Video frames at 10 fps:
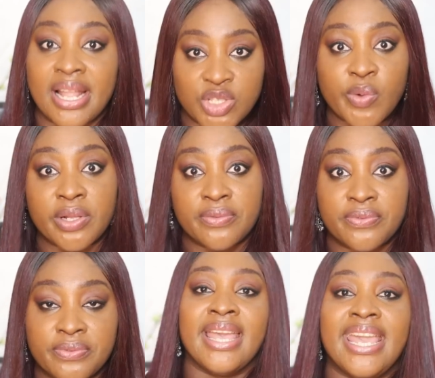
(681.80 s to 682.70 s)
and
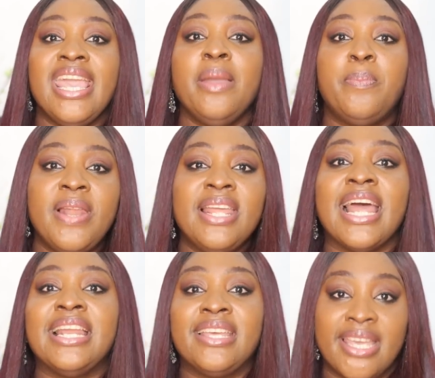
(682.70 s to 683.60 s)
12. He
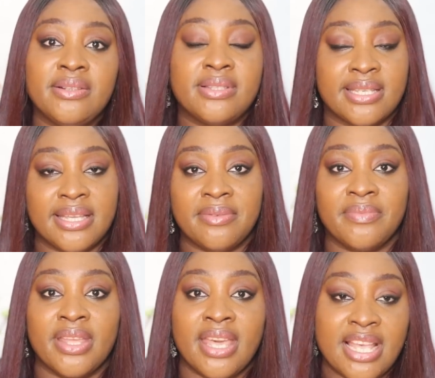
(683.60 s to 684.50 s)
pleaded guilty
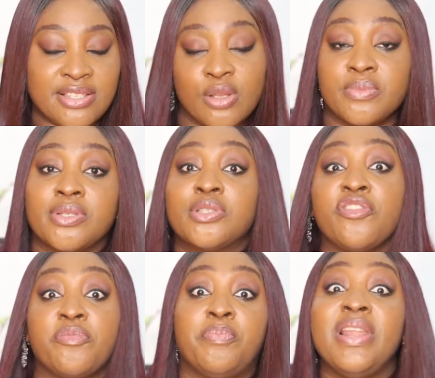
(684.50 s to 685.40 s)
in some sort
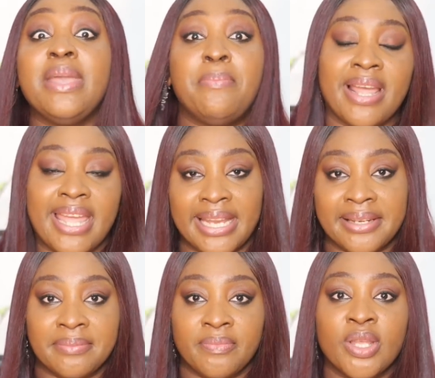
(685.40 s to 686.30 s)
of plea
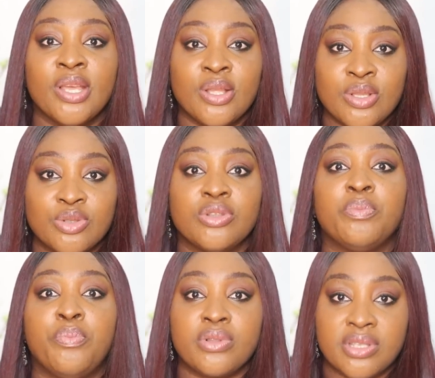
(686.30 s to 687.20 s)
bargain to
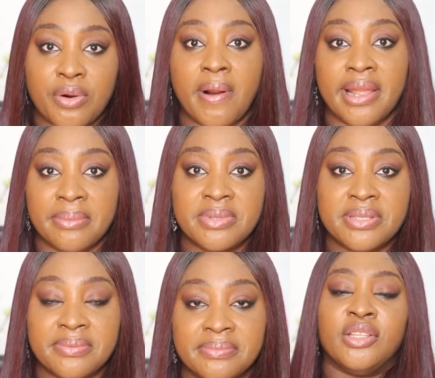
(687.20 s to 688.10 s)
the both
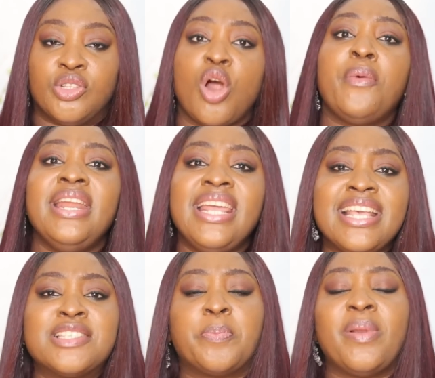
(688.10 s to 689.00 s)
crimes. During
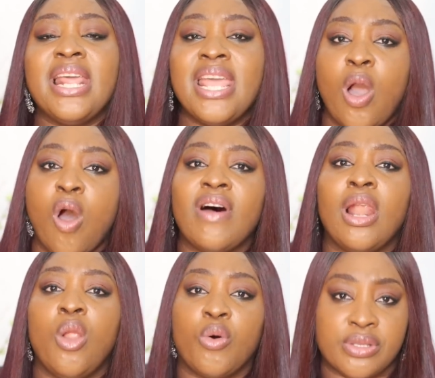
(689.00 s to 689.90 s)
his plea over
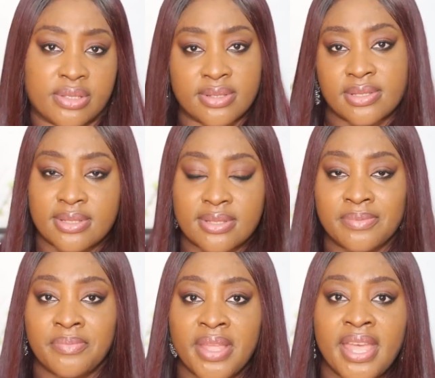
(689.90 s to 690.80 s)

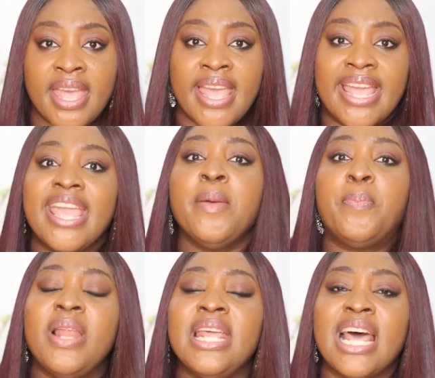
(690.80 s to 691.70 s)
locutus, he
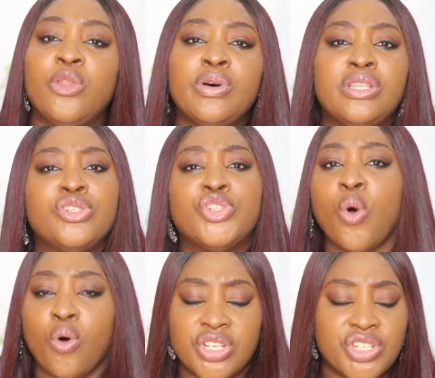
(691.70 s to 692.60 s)
pleaded with the
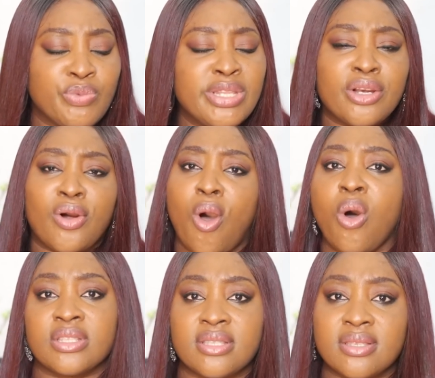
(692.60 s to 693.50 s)
judge, with the
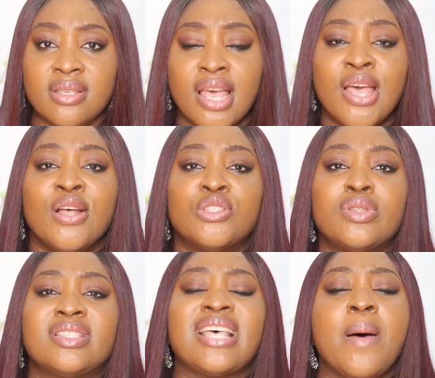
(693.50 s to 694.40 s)
courts,
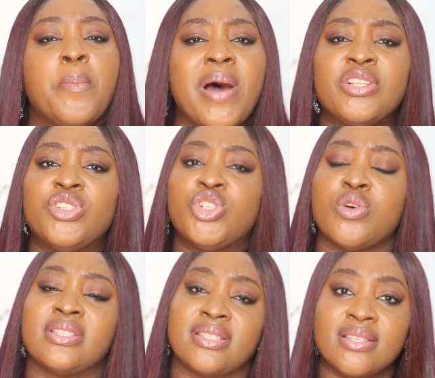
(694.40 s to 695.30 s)
to temper
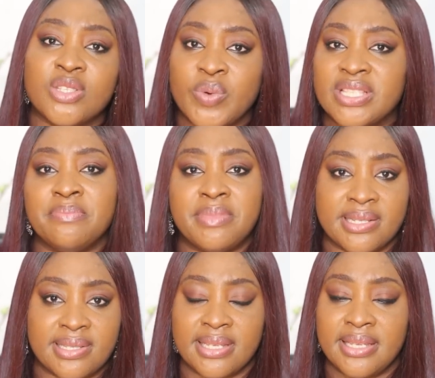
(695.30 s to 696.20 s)
justice with
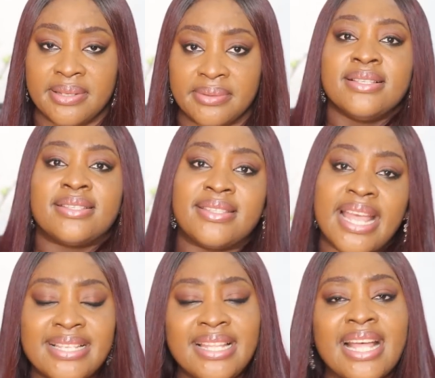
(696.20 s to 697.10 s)
mercy,
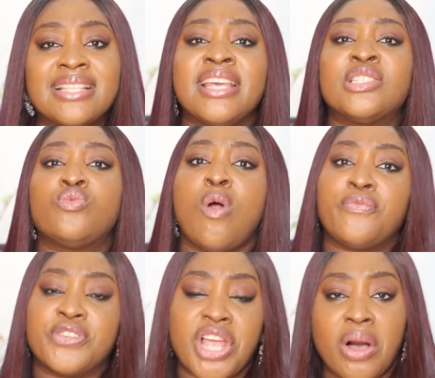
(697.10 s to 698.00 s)
stating that his rough